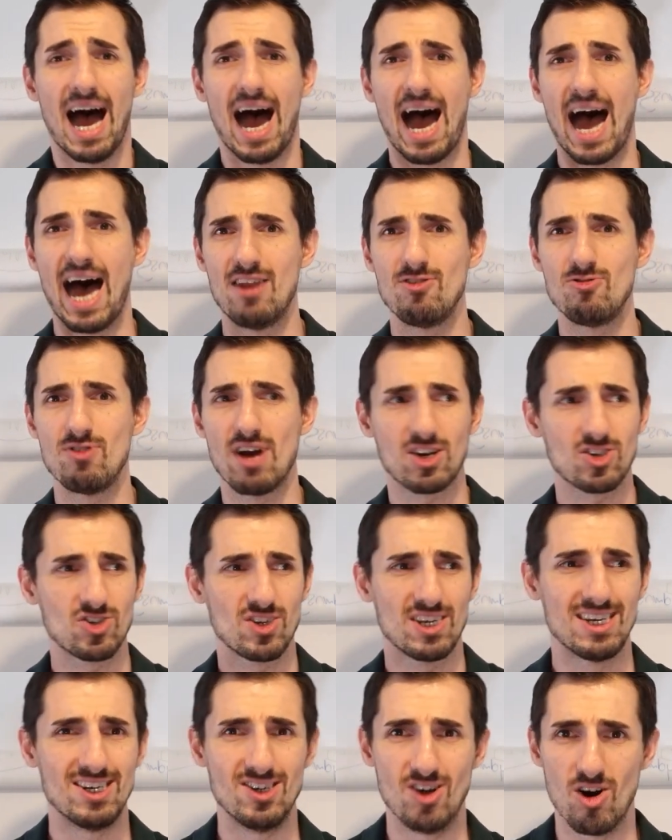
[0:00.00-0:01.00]
How do you
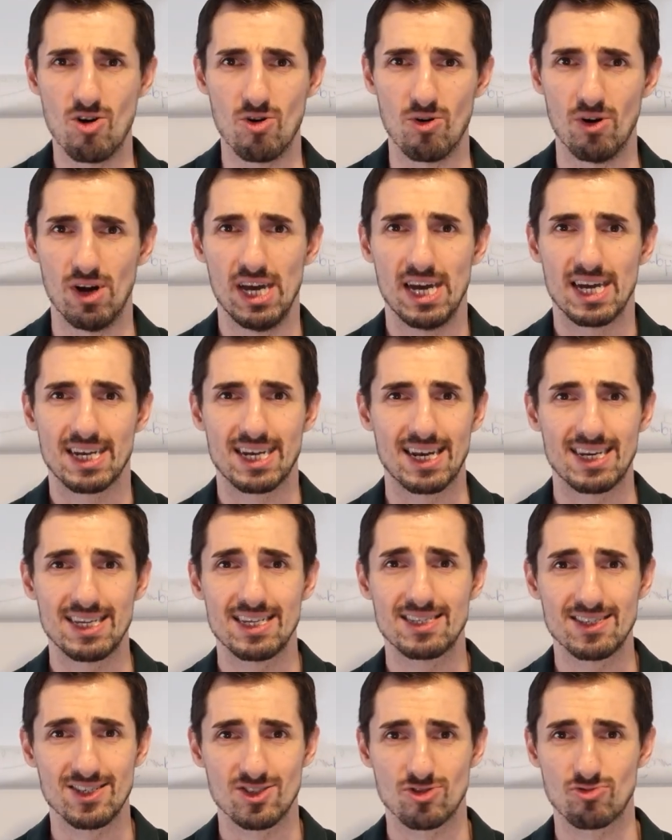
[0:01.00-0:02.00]
actually know that
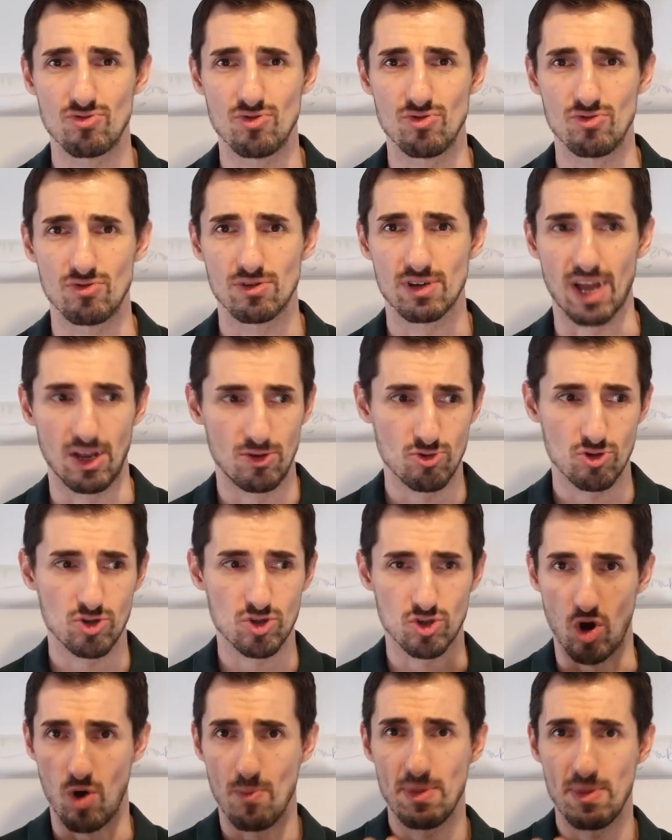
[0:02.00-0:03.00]
this is true? Can you
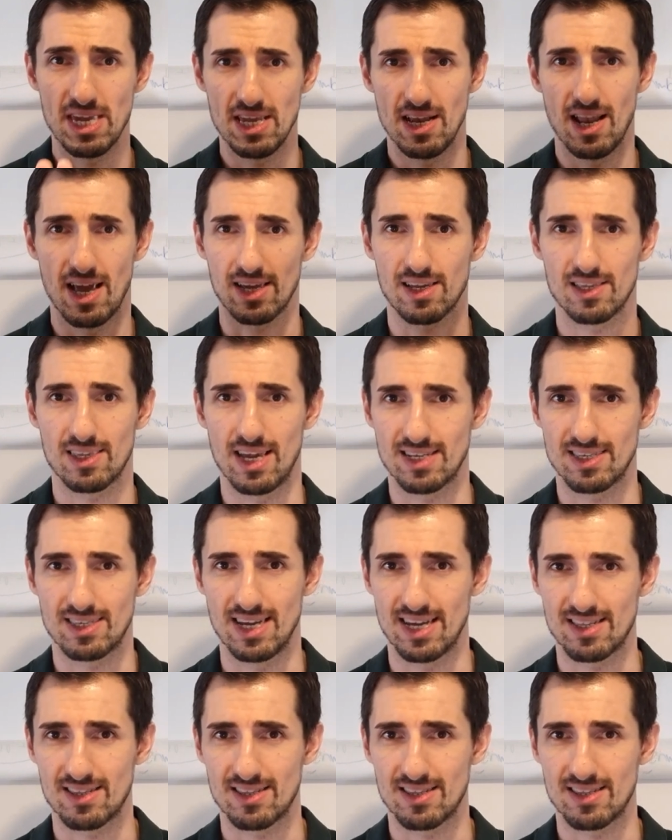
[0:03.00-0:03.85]
show me like that